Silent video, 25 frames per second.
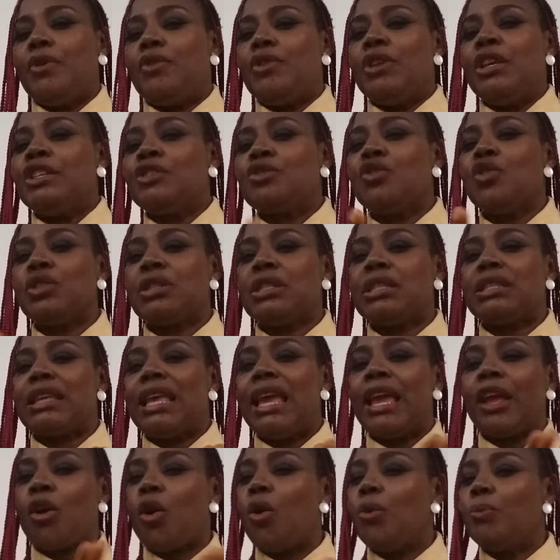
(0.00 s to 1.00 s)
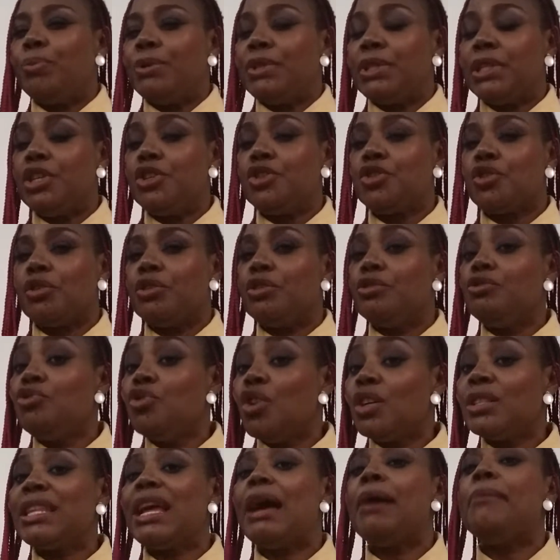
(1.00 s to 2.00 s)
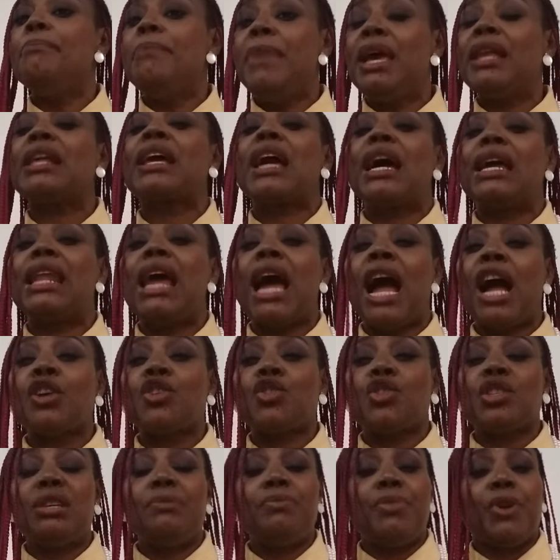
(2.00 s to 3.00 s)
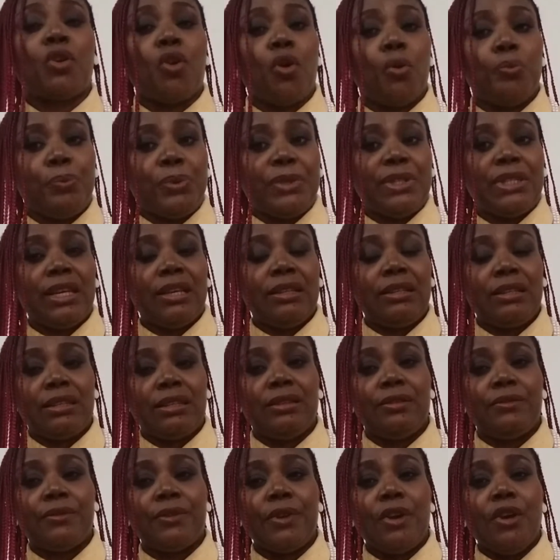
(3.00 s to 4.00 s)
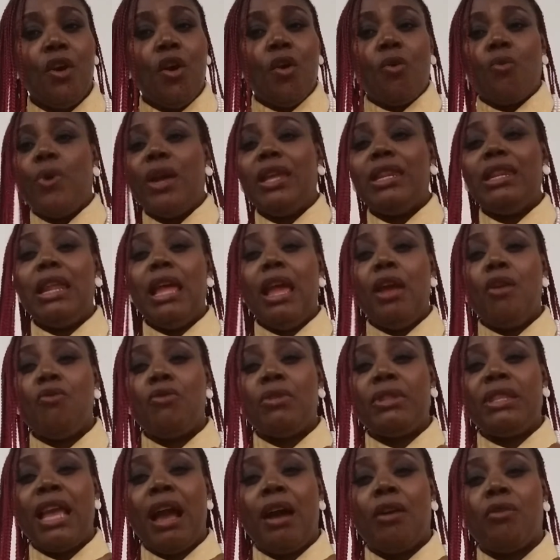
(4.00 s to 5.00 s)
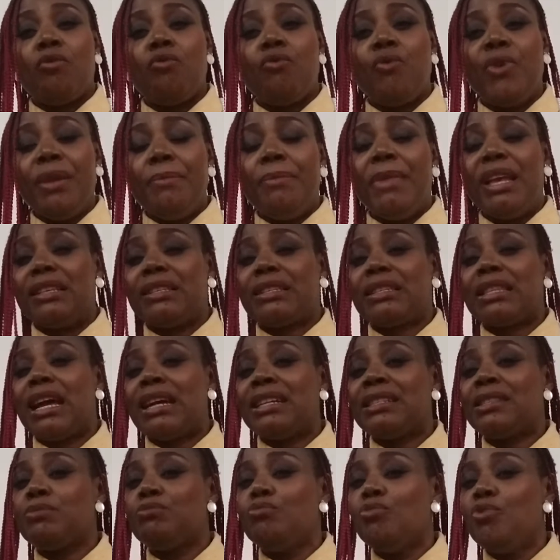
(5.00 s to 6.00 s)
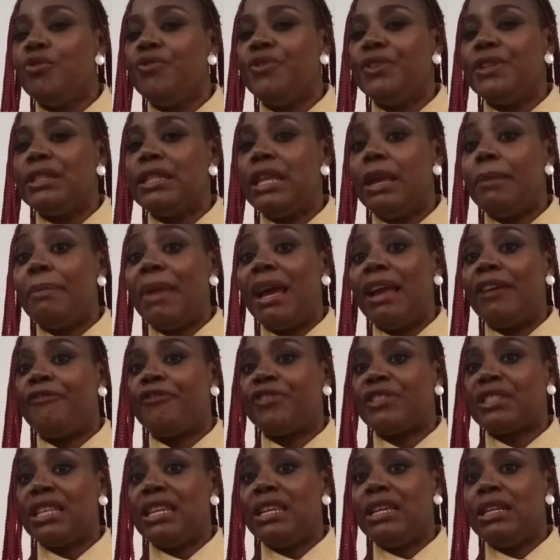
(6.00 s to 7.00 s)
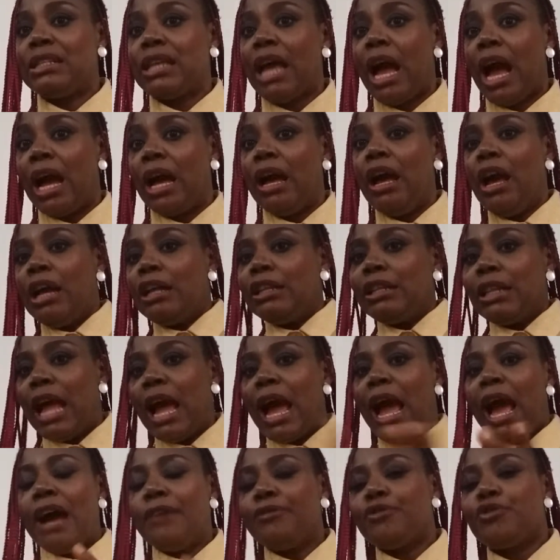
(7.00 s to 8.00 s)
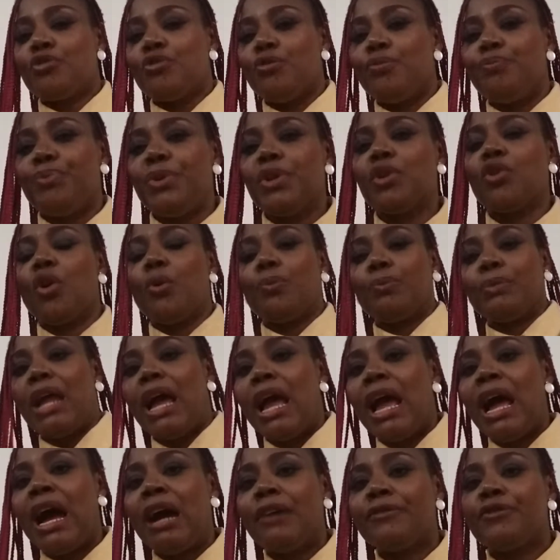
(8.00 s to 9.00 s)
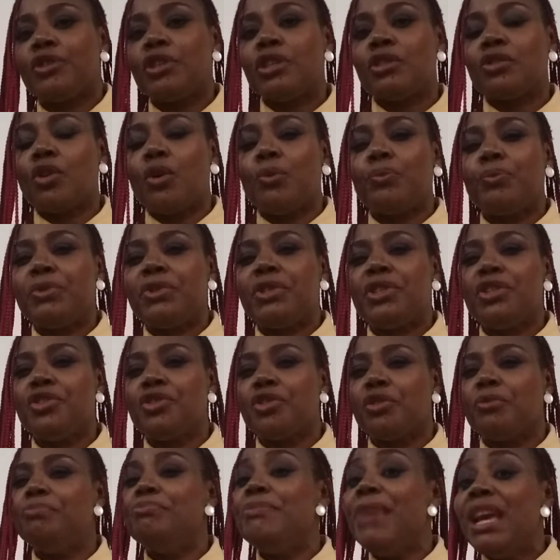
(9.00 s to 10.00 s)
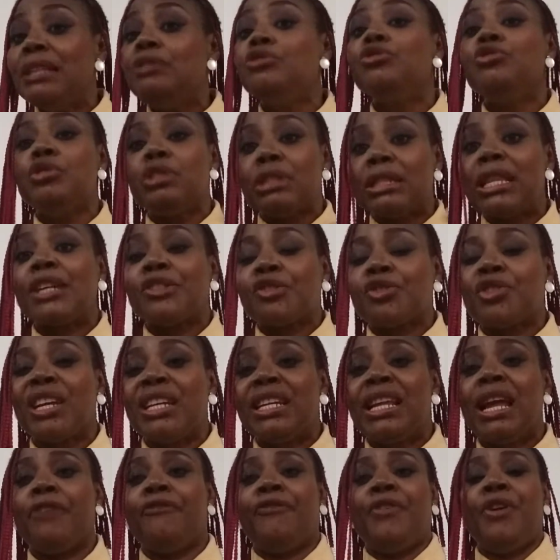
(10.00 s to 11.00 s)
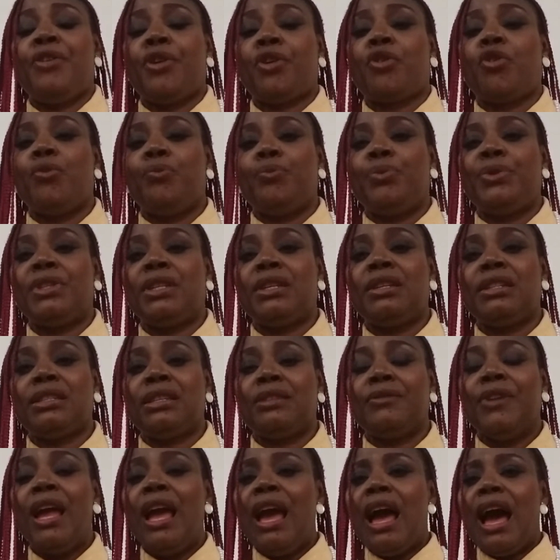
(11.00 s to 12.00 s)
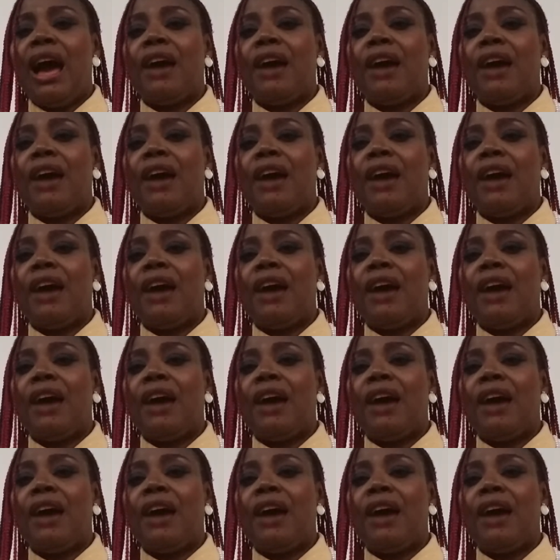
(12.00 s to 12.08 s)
It's not a competition. Know that men can actually be competitive. When a, their women start moving, they might see it, I, I have to pick up and I have to, it's competition. Men naturally are very competitive.